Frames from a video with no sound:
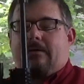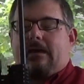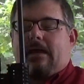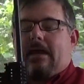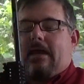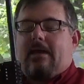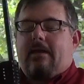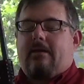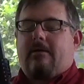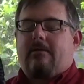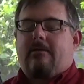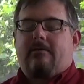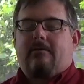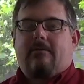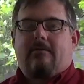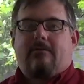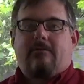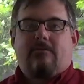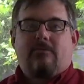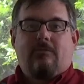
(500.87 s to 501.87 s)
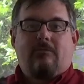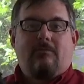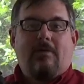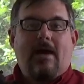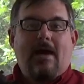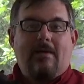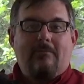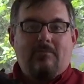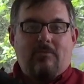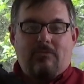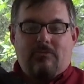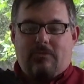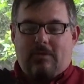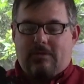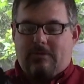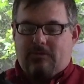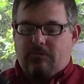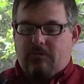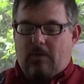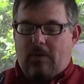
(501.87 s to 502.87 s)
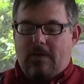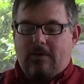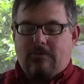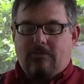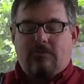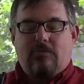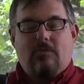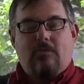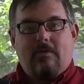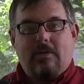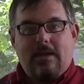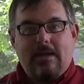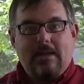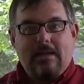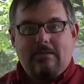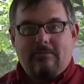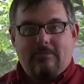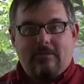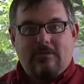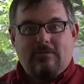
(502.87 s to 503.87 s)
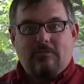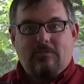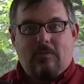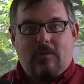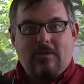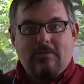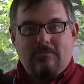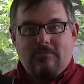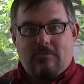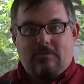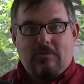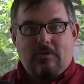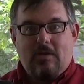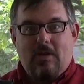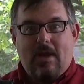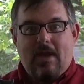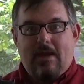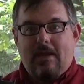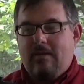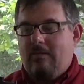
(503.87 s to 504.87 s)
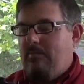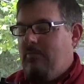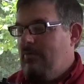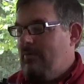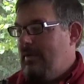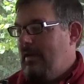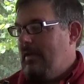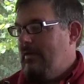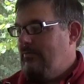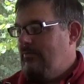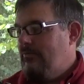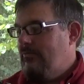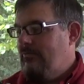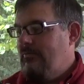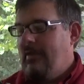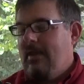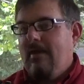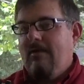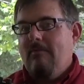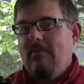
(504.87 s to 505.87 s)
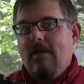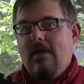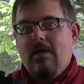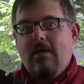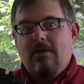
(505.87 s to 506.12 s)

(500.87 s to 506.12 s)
in a survival situation or any situation you had to protect yourself,